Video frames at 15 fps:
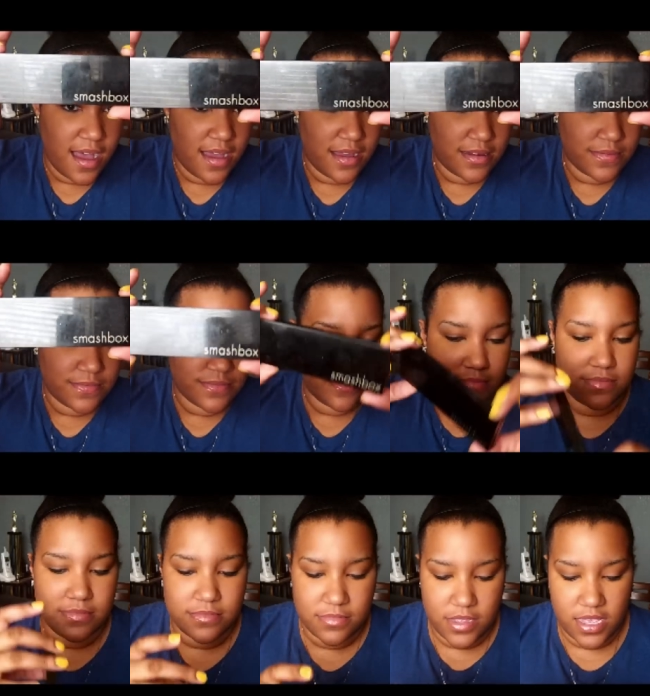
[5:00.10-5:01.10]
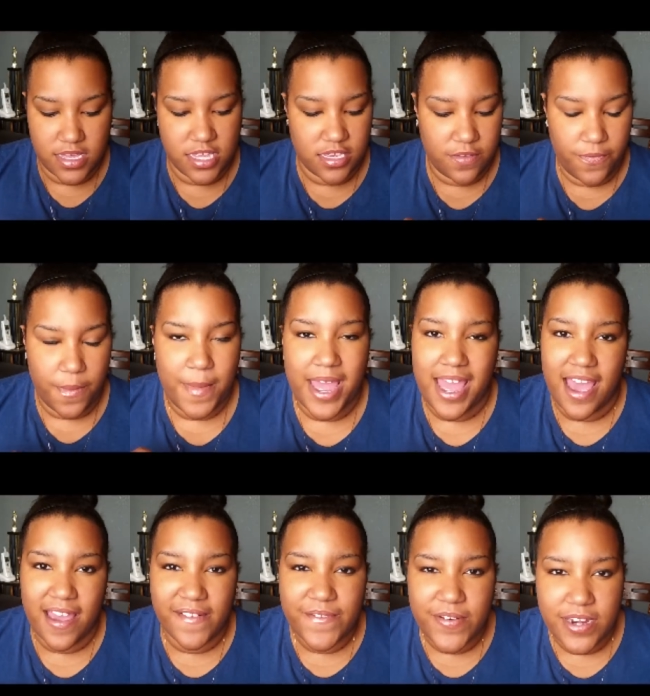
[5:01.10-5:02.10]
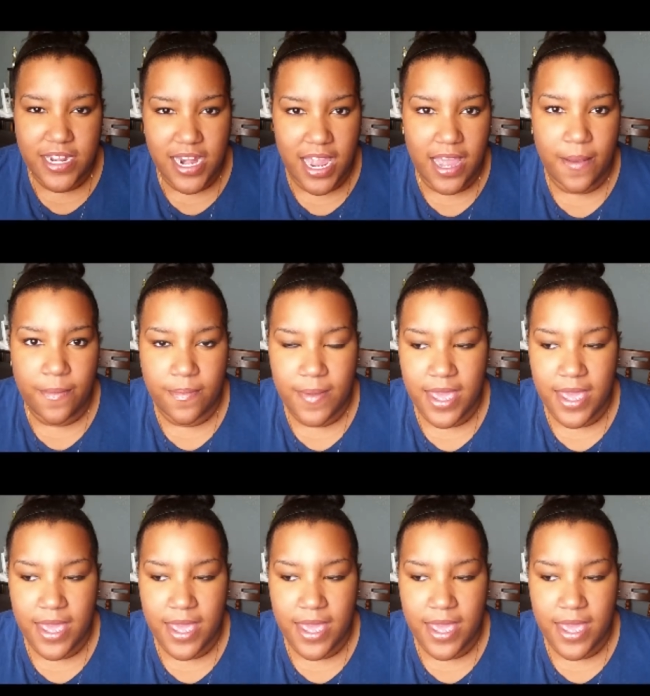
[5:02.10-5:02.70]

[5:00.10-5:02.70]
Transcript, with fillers: Um, just for my everyday